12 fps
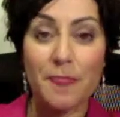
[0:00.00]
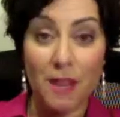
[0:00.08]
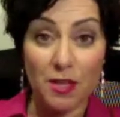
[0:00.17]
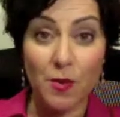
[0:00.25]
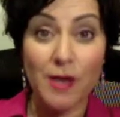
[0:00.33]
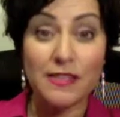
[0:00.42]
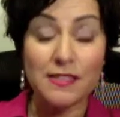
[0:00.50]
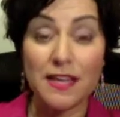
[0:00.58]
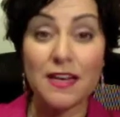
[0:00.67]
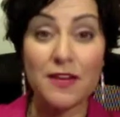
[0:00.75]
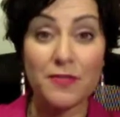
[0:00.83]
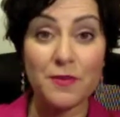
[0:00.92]
You want to stand
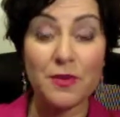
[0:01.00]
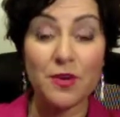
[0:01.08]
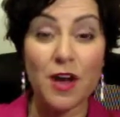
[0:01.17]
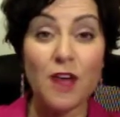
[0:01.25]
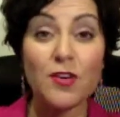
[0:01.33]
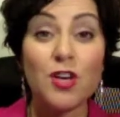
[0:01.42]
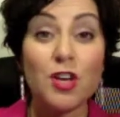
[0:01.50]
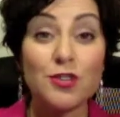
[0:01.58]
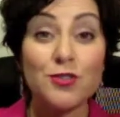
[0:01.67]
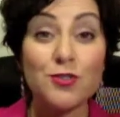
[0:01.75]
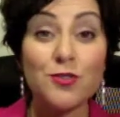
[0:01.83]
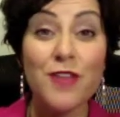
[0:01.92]
out from the crowd?
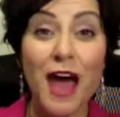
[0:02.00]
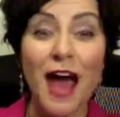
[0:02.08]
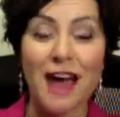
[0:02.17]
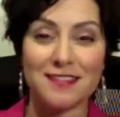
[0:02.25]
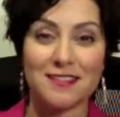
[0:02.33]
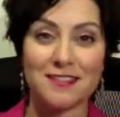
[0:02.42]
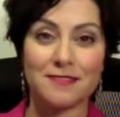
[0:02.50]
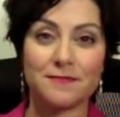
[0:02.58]
Do that.